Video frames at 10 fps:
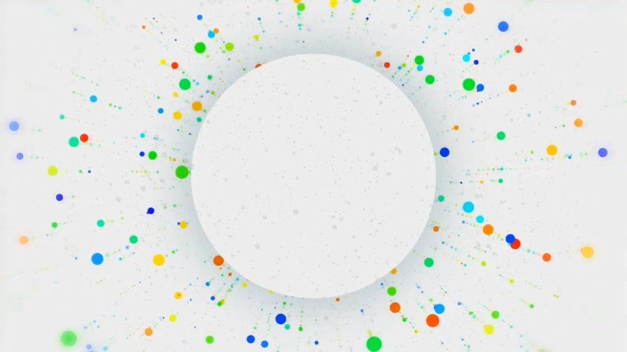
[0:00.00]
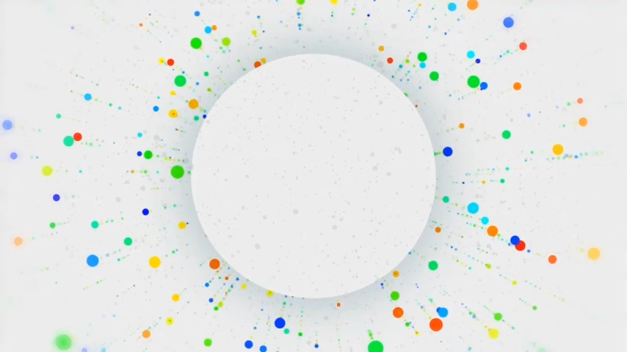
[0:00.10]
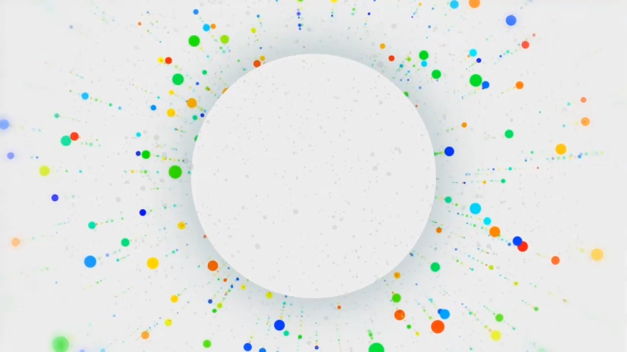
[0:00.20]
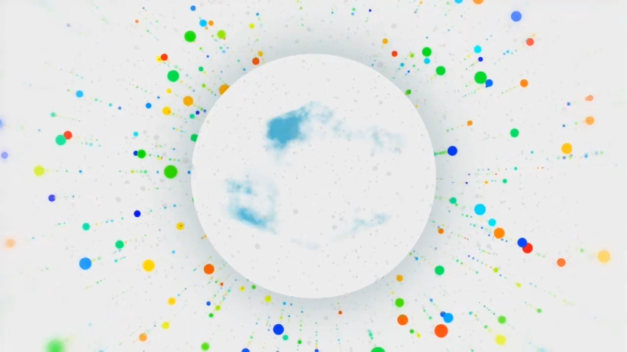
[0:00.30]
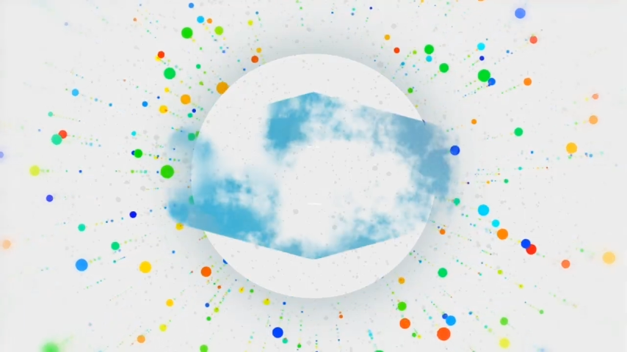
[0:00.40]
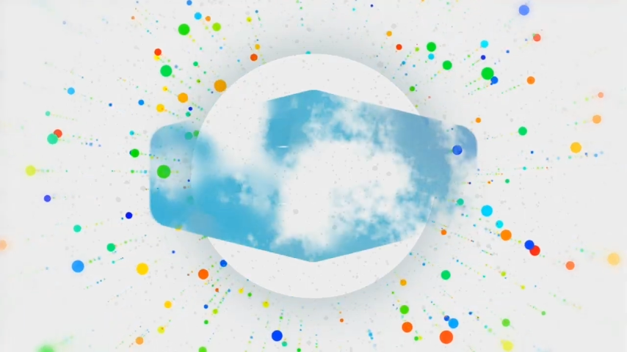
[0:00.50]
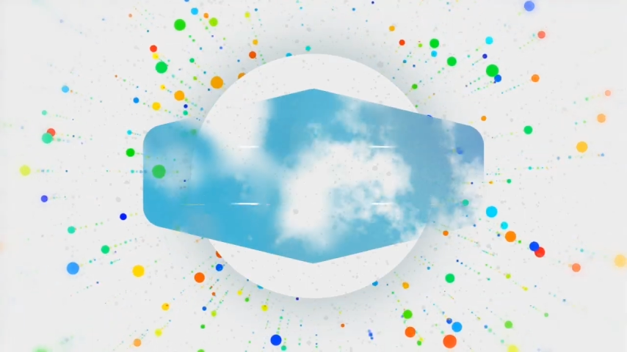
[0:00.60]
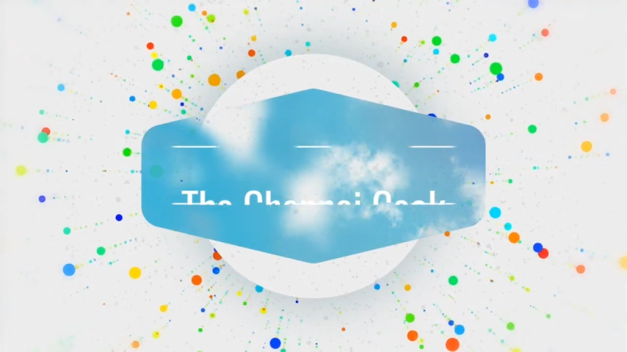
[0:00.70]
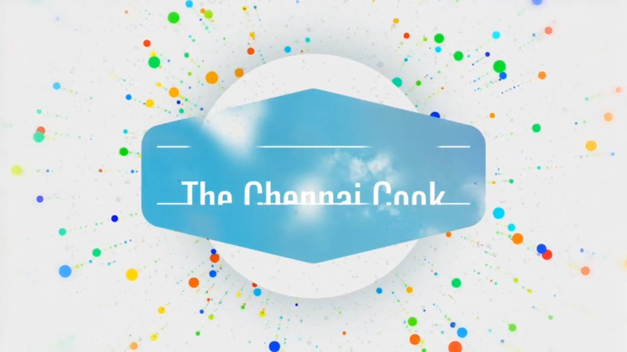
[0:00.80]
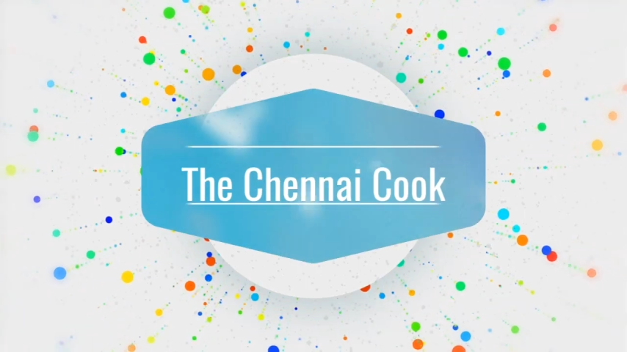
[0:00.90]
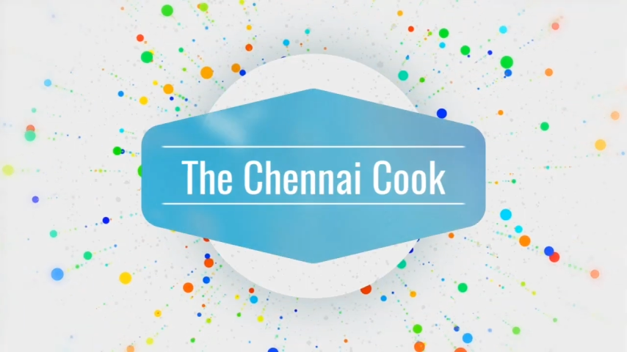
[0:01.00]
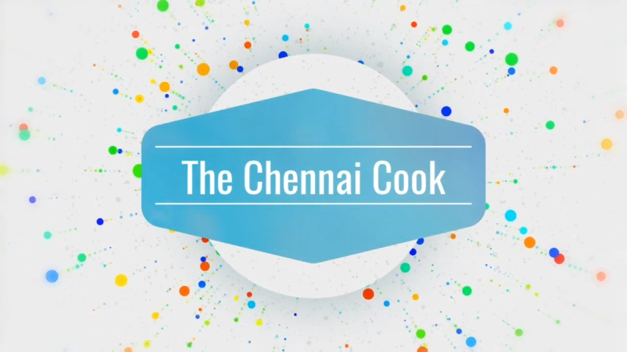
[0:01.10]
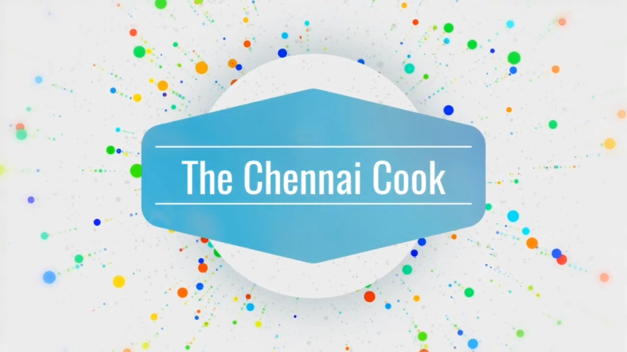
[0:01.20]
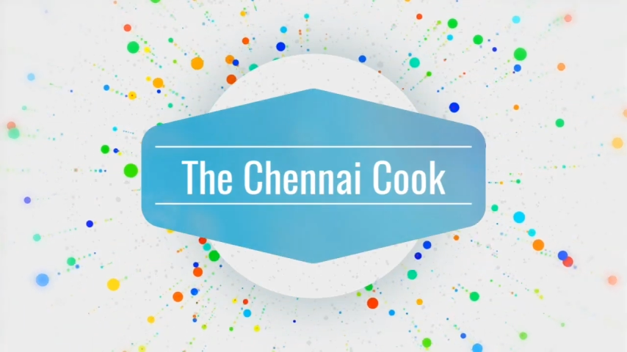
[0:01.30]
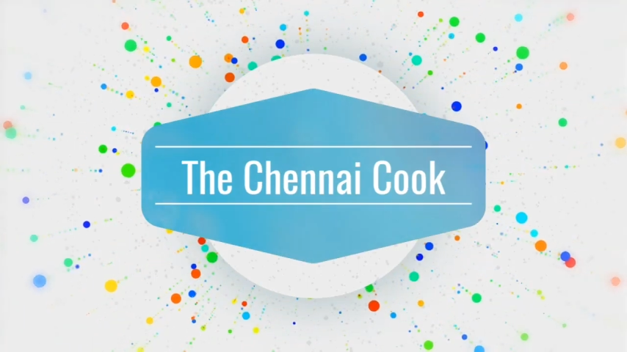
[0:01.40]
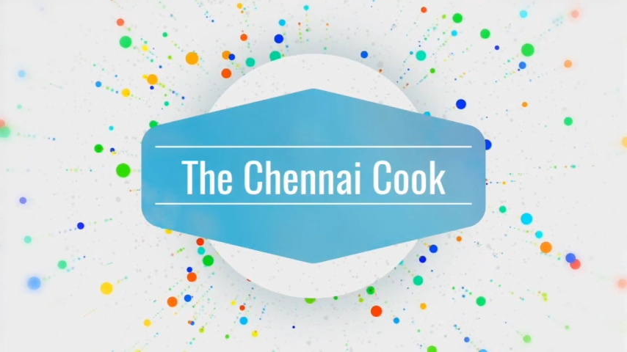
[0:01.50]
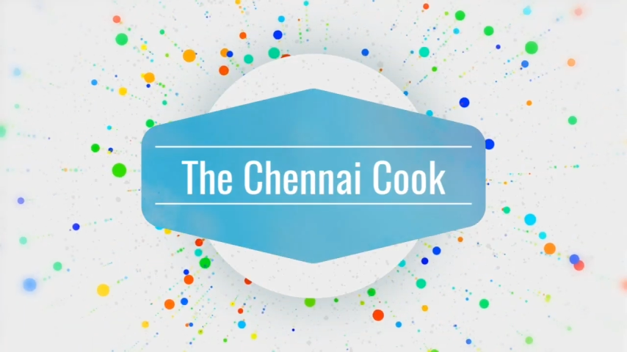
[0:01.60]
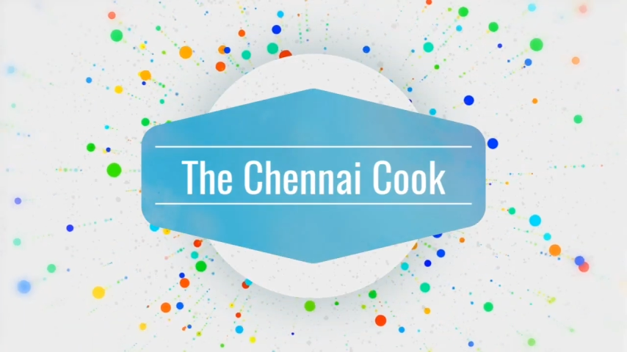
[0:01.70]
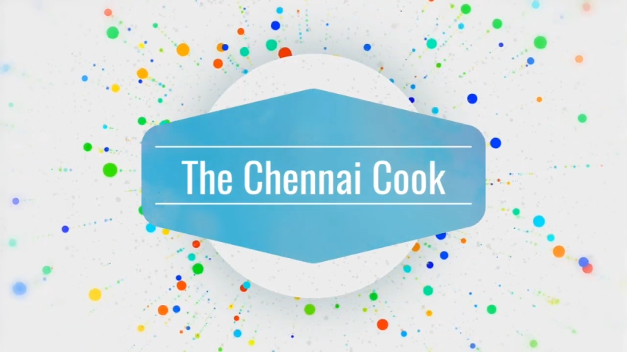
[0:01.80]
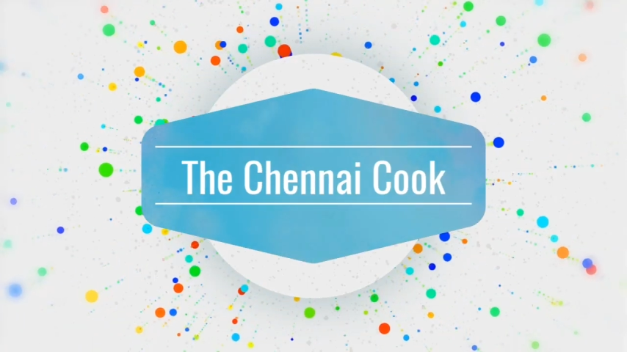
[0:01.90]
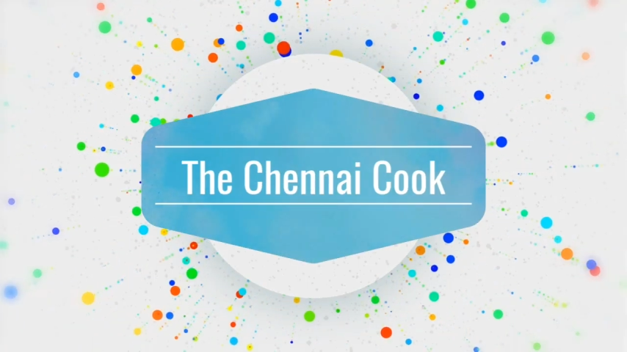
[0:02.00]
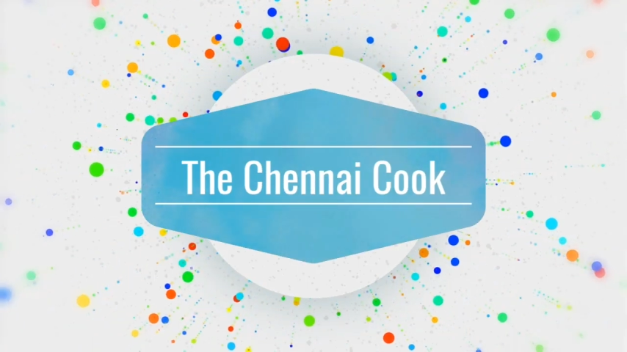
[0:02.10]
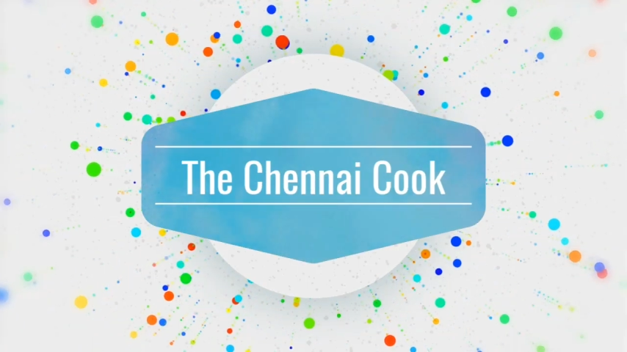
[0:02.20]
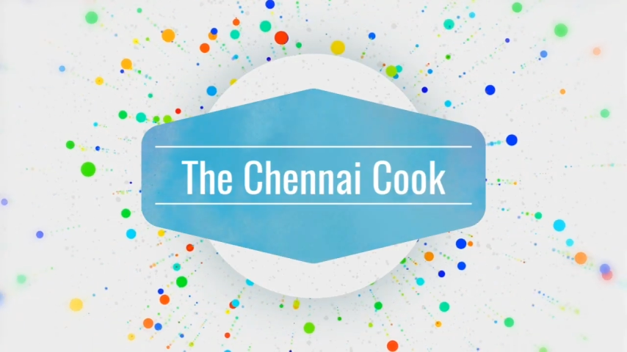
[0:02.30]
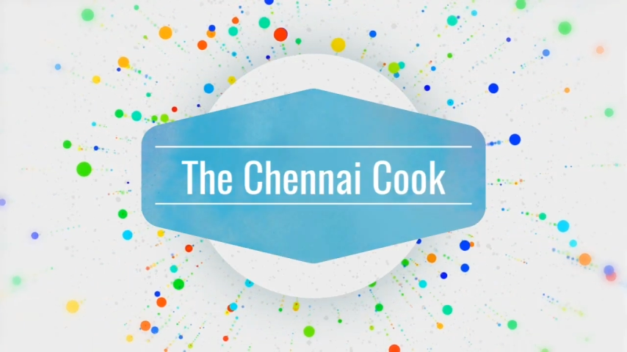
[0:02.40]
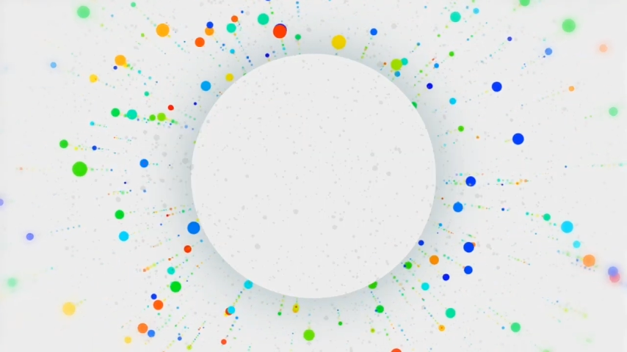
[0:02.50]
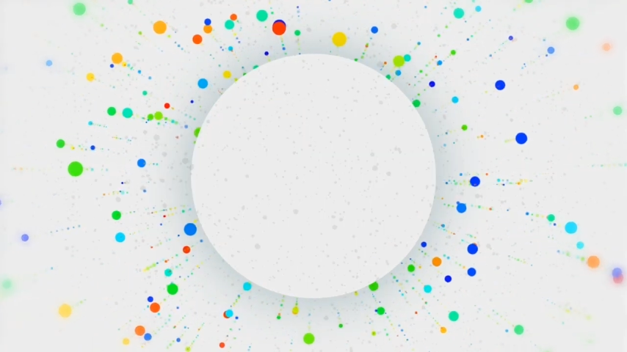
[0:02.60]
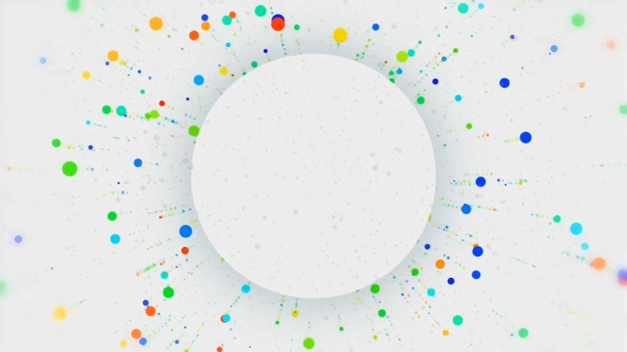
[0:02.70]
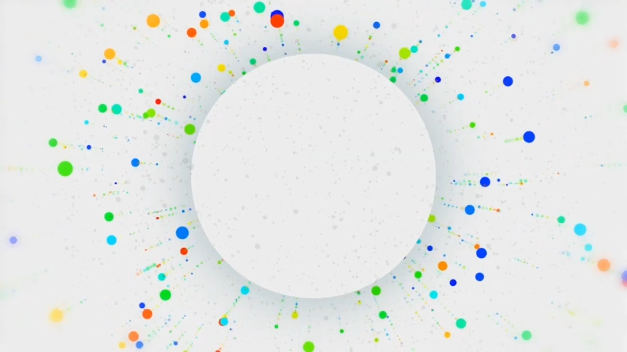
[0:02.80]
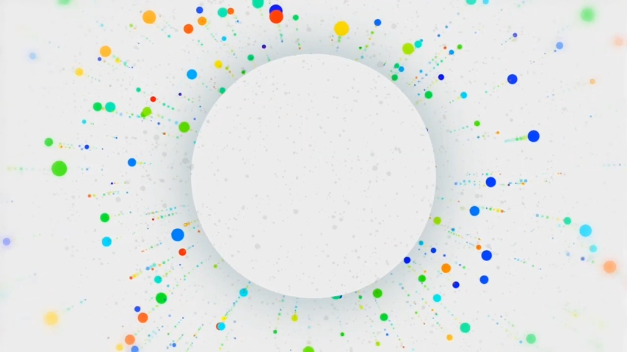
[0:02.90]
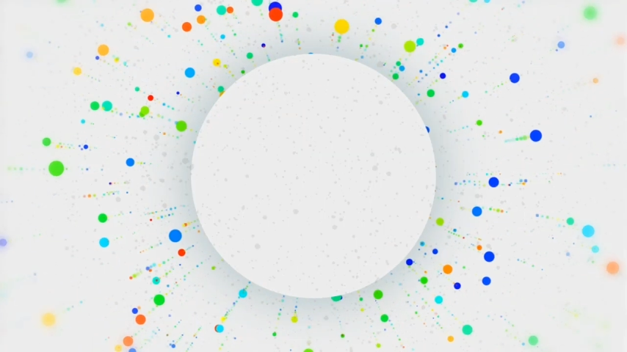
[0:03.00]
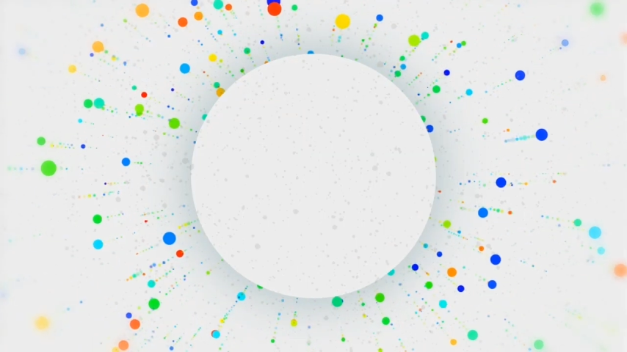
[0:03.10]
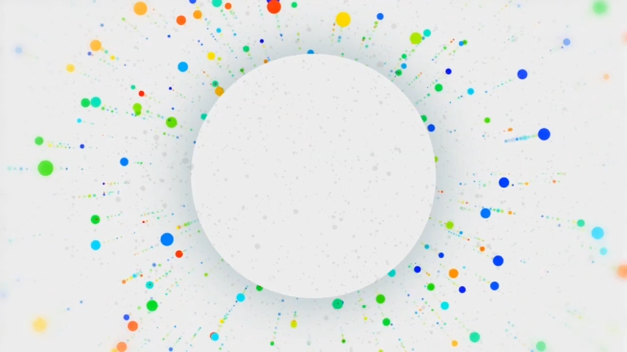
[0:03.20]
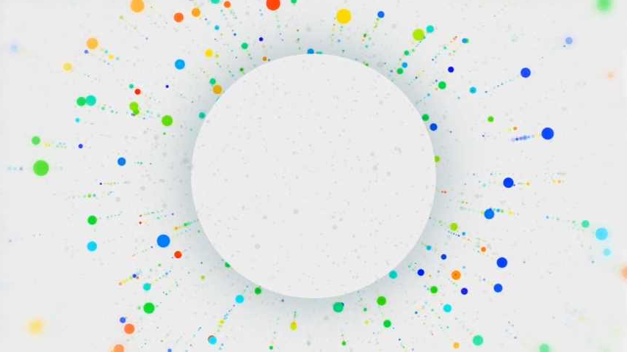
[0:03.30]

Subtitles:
Nobody's mouth can be seen.